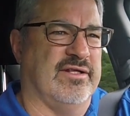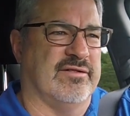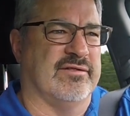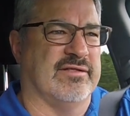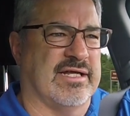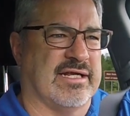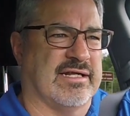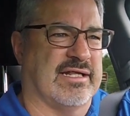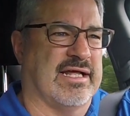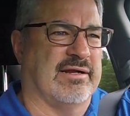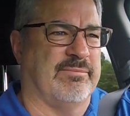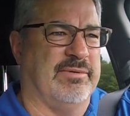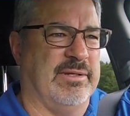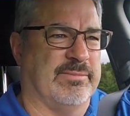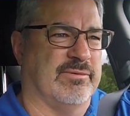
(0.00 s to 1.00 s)
Not a lot
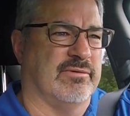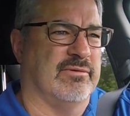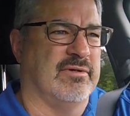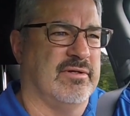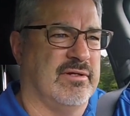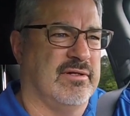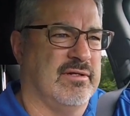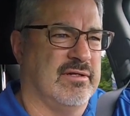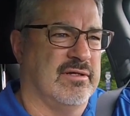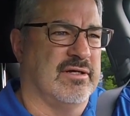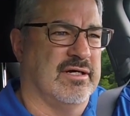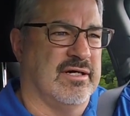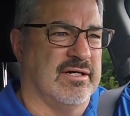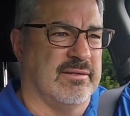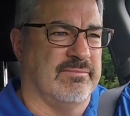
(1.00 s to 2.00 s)
of people
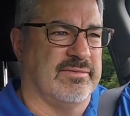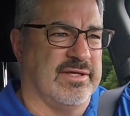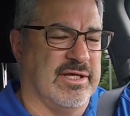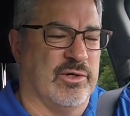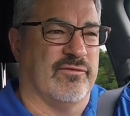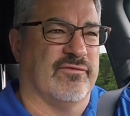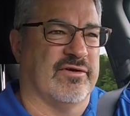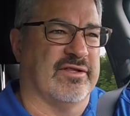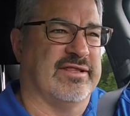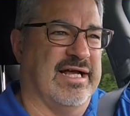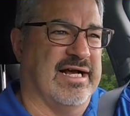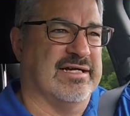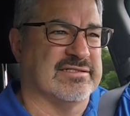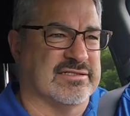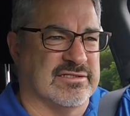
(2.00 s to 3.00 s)
get over
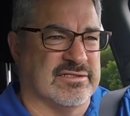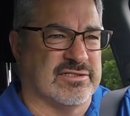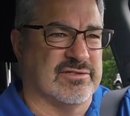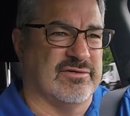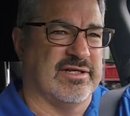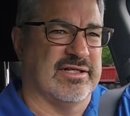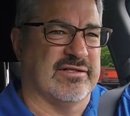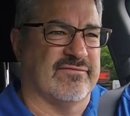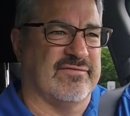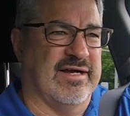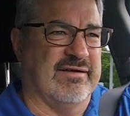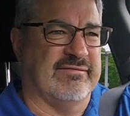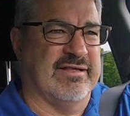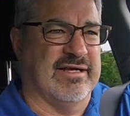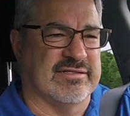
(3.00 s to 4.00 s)
1,000, so to get to
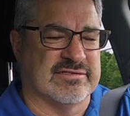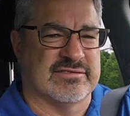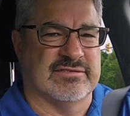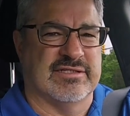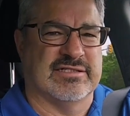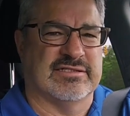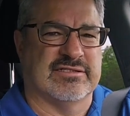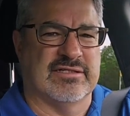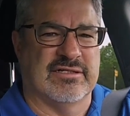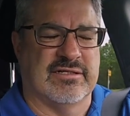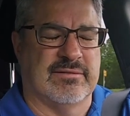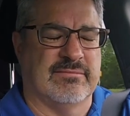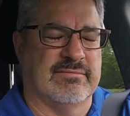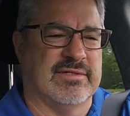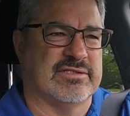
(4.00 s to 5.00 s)
5,000,
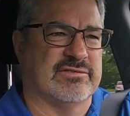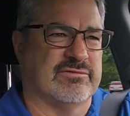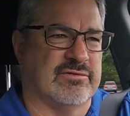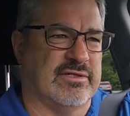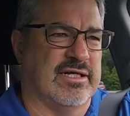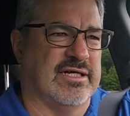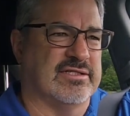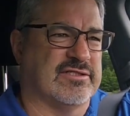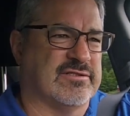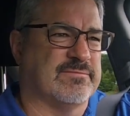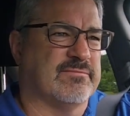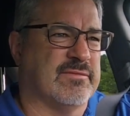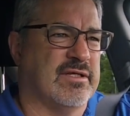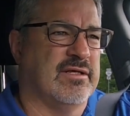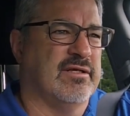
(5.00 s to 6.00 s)
that's really nice.
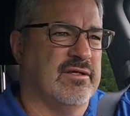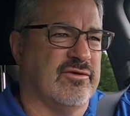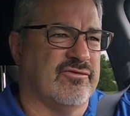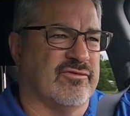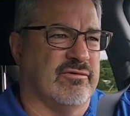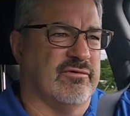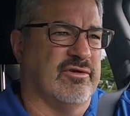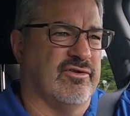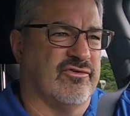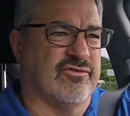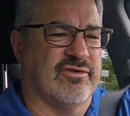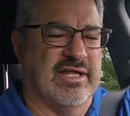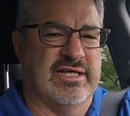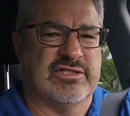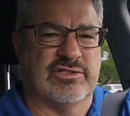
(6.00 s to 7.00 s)
So, and
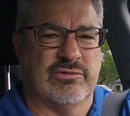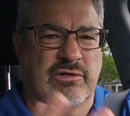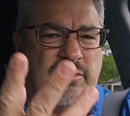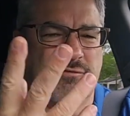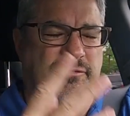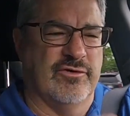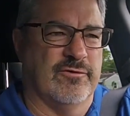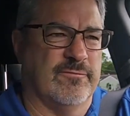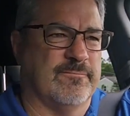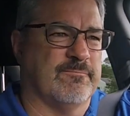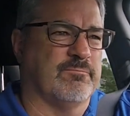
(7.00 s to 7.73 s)
it's thanks to all of you.